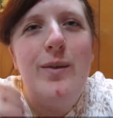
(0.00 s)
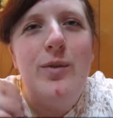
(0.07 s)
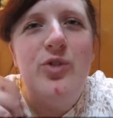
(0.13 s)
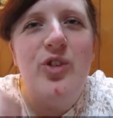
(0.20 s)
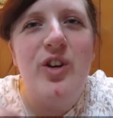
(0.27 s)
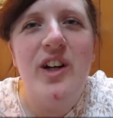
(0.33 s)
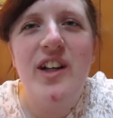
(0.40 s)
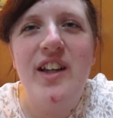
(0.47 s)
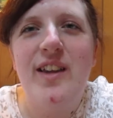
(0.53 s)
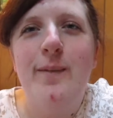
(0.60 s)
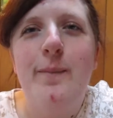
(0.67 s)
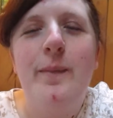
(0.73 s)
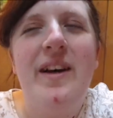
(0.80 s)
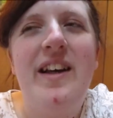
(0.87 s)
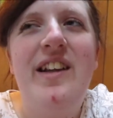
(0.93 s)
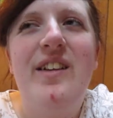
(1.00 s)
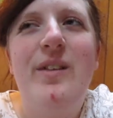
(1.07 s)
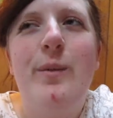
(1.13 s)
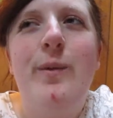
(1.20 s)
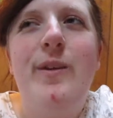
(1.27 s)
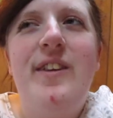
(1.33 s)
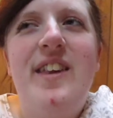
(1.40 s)
was drunk but
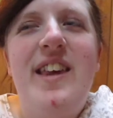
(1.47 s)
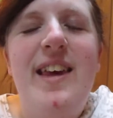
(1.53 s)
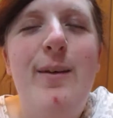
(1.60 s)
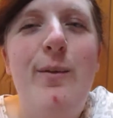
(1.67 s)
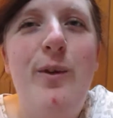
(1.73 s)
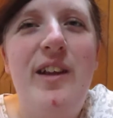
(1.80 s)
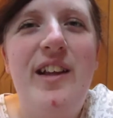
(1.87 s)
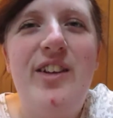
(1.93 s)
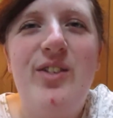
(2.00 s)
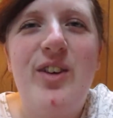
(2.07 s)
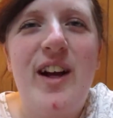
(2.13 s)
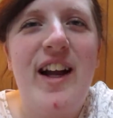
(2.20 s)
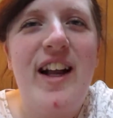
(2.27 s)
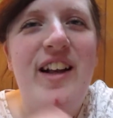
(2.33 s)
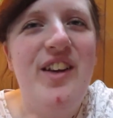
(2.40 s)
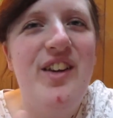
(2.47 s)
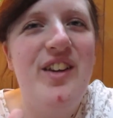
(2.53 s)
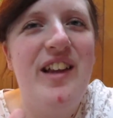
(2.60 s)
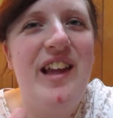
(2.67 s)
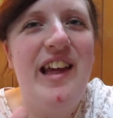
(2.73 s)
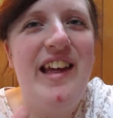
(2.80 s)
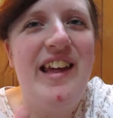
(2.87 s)
was he really trying to
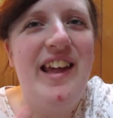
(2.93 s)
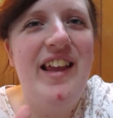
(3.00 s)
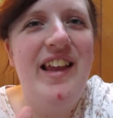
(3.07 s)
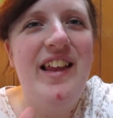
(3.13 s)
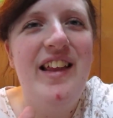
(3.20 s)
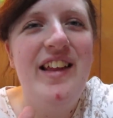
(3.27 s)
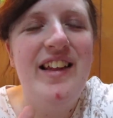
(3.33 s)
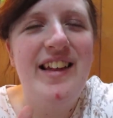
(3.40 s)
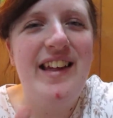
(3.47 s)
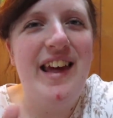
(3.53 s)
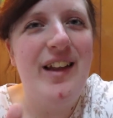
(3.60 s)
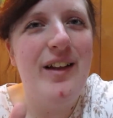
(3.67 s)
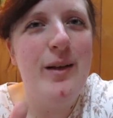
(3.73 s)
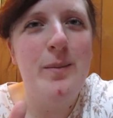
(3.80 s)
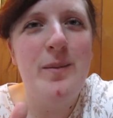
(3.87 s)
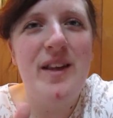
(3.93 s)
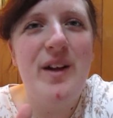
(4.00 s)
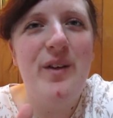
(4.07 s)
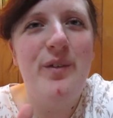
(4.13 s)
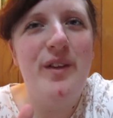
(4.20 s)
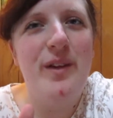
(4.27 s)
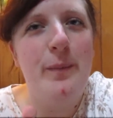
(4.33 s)
like kill
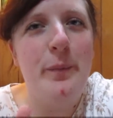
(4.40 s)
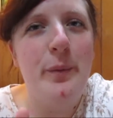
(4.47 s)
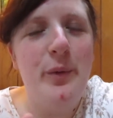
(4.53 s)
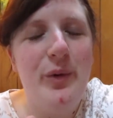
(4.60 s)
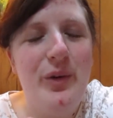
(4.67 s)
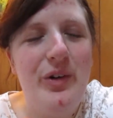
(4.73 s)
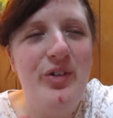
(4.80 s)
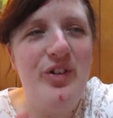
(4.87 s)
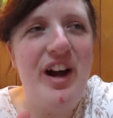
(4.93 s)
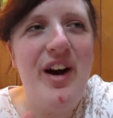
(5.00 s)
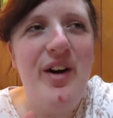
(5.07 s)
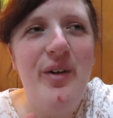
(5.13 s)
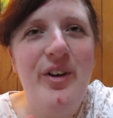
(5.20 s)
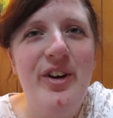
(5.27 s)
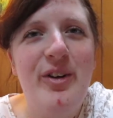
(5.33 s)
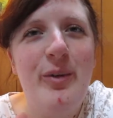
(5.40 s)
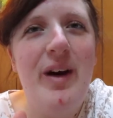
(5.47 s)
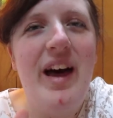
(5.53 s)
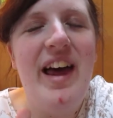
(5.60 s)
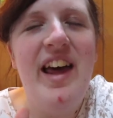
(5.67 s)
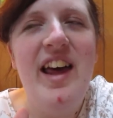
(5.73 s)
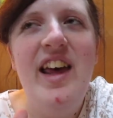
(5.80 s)
himself in the pool and drown or
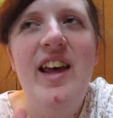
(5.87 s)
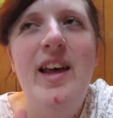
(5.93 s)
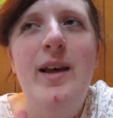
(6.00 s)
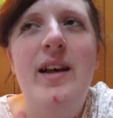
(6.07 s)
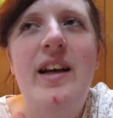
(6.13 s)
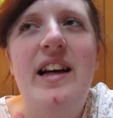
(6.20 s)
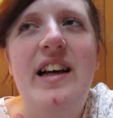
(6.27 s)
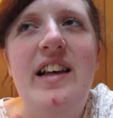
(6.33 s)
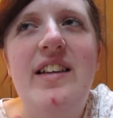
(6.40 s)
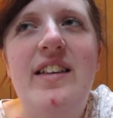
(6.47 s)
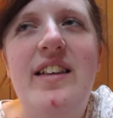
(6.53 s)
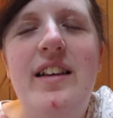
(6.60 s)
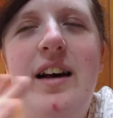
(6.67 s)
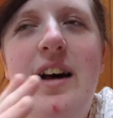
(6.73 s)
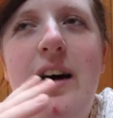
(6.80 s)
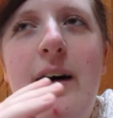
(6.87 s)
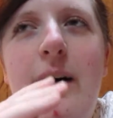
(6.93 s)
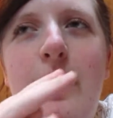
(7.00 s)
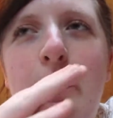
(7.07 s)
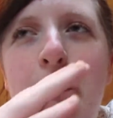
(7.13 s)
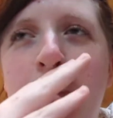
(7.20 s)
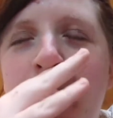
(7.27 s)
what because
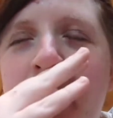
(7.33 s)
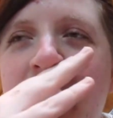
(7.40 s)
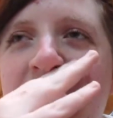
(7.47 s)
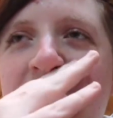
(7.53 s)
um